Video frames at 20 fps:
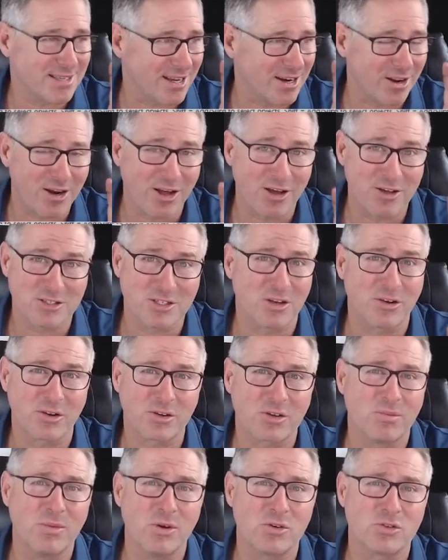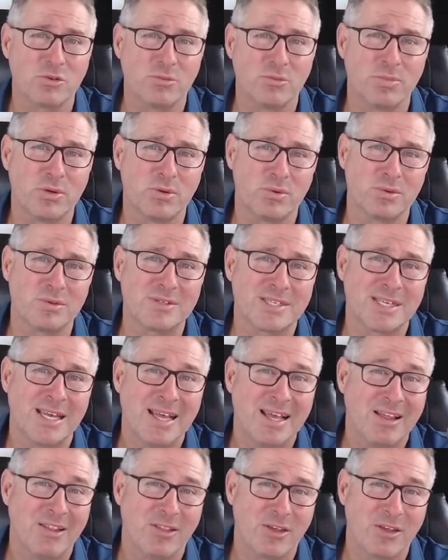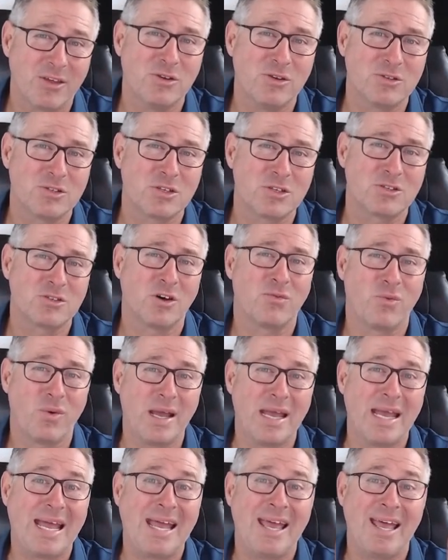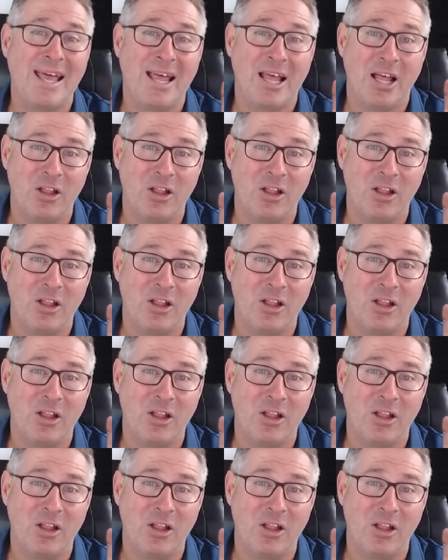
and I know there's a lot of commercial builders that use the software,